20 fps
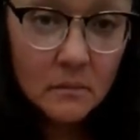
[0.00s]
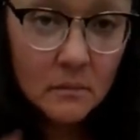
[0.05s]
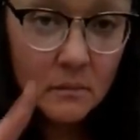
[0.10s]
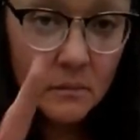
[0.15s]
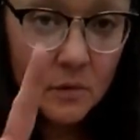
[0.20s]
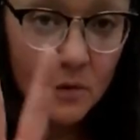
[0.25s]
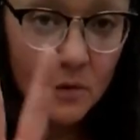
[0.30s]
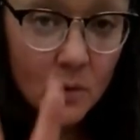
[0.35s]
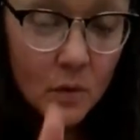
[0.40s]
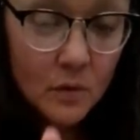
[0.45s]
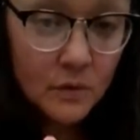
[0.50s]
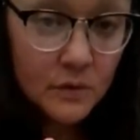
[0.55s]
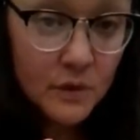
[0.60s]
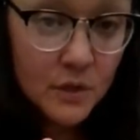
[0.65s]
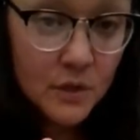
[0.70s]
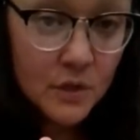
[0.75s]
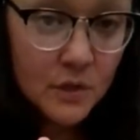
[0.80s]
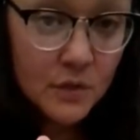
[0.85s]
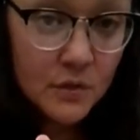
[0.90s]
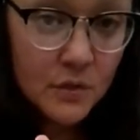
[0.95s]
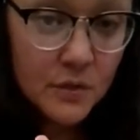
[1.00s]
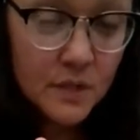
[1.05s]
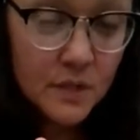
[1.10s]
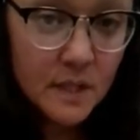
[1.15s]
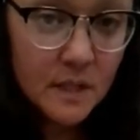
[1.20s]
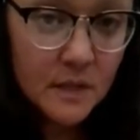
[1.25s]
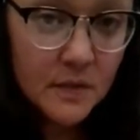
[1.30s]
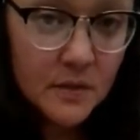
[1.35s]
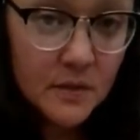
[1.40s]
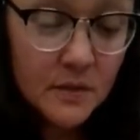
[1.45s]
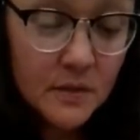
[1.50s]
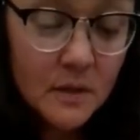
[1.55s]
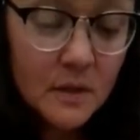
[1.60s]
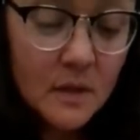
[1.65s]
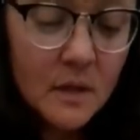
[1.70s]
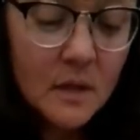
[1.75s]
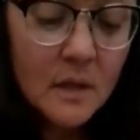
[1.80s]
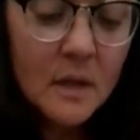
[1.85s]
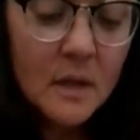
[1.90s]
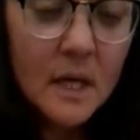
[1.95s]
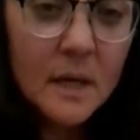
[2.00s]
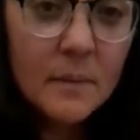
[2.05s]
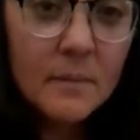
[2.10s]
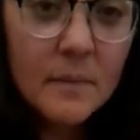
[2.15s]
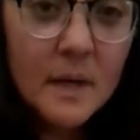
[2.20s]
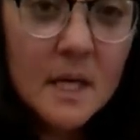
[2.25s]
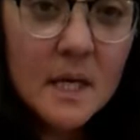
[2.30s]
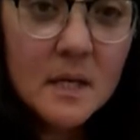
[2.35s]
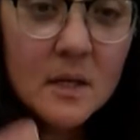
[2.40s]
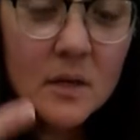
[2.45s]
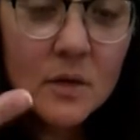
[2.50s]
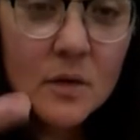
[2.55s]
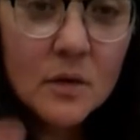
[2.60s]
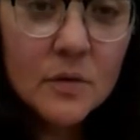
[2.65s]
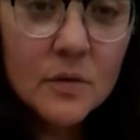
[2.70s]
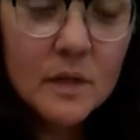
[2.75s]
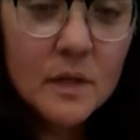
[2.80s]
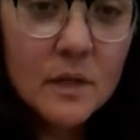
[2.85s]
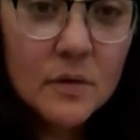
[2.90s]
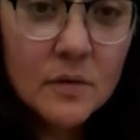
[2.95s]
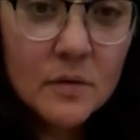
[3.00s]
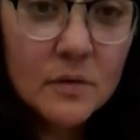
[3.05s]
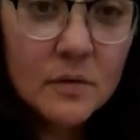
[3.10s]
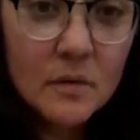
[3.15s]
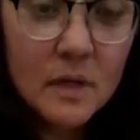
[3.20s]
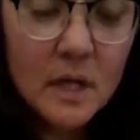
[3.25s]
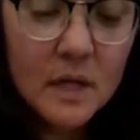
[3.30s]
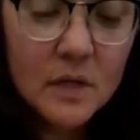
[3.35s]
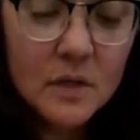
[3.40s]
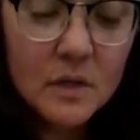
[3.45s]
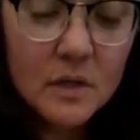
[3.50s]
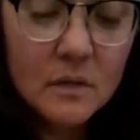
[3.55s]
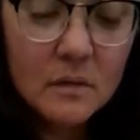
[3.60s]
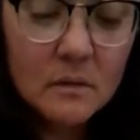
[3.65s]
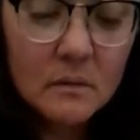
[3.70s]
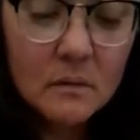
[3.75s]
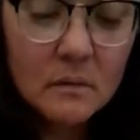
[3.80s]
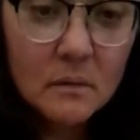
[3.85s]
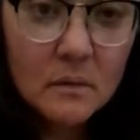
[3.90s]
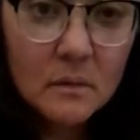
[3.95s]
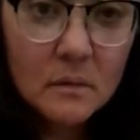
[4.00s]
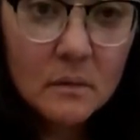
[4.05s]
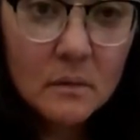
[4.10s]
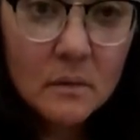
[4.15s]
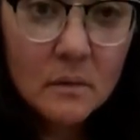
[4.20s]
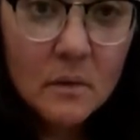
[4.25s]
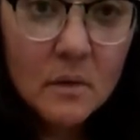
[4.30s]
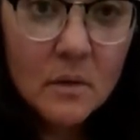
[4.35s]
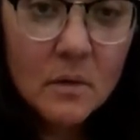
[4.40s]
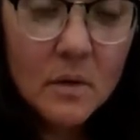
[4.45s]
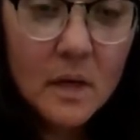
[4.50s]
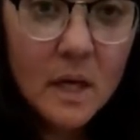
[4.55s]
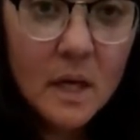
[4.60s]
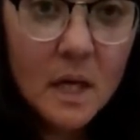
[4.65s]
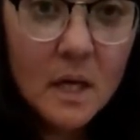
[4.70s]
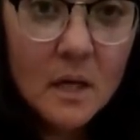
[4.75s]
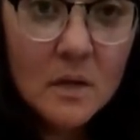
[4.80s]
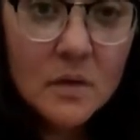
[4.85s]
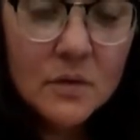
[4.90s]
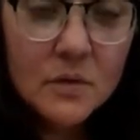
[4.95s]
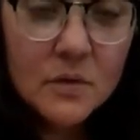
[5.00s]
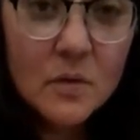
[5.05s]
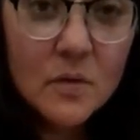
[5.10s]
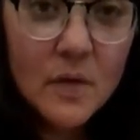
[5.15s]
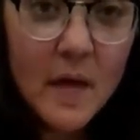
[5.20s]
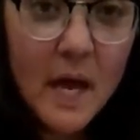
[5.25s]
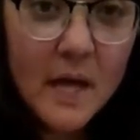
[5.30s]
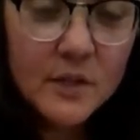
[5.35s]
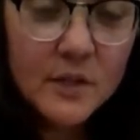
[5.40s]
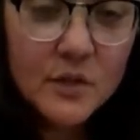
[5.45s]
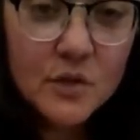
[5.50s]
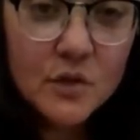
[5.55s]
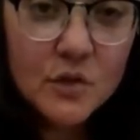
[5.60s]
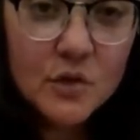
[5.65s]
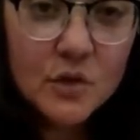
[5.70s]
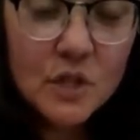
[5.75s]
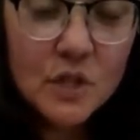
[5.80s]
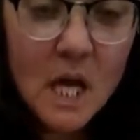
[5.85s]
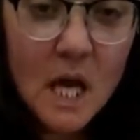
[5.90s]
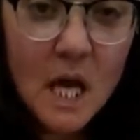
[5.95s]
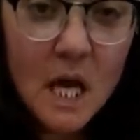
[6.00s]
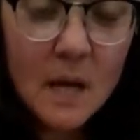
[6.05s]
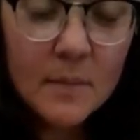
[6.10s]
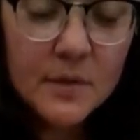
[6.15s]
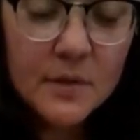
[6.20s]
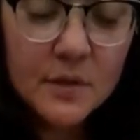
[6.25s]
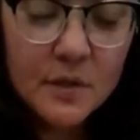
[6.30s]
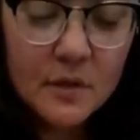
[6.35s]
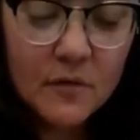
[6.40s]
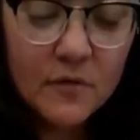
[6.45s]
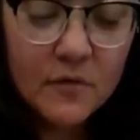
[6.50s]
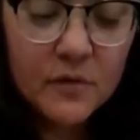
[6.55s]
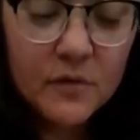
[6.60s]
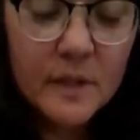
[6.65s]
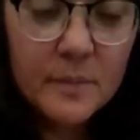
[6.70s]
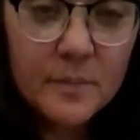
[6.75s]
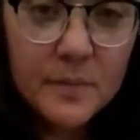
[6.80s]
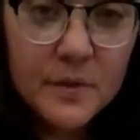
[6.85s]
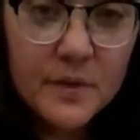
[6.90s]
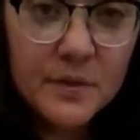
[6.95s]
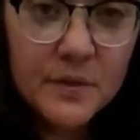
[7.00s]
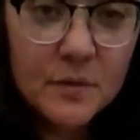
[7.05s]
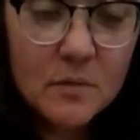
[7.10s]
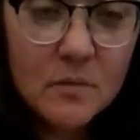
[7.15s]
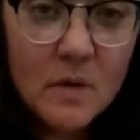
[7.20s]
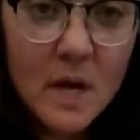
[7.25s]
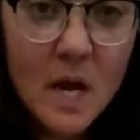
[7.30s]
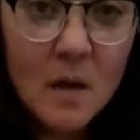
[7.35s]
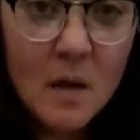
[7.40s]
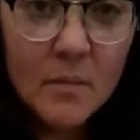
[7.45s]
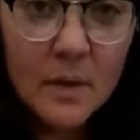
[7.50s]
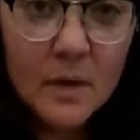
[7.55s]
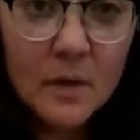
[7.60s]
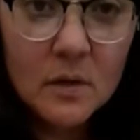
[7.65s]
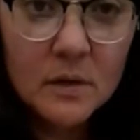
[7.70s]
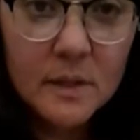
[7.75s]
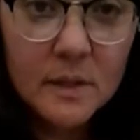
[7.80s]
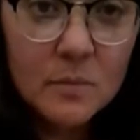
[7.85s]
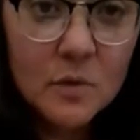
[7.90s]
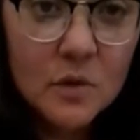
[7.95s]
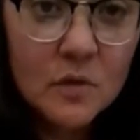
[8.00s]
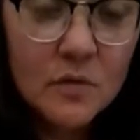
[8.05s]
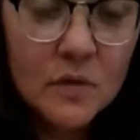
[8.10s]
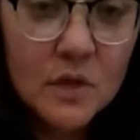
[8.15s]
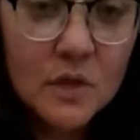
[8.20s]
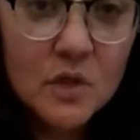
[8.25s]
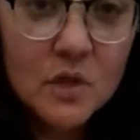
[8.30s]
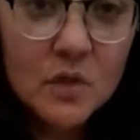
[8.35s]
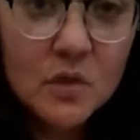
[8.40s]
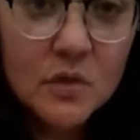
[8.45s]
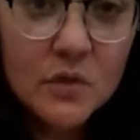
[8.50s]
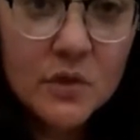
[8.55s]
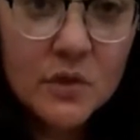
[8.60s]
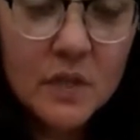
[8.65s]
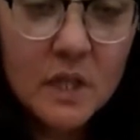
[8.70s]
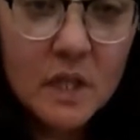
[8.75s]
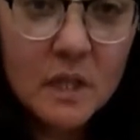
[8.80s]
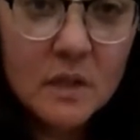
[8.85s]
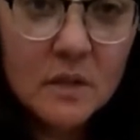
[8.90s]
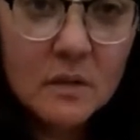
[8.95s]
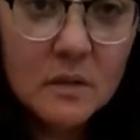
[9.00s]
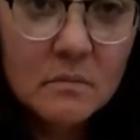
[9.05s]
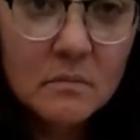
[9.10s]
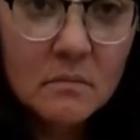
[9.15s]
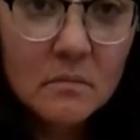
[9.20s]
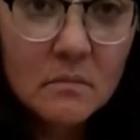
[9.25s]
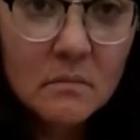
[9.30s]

Move only 2 sticks and make it go the other direction. Okay, so that's your job, is to flip this around by only moving 2 sticks.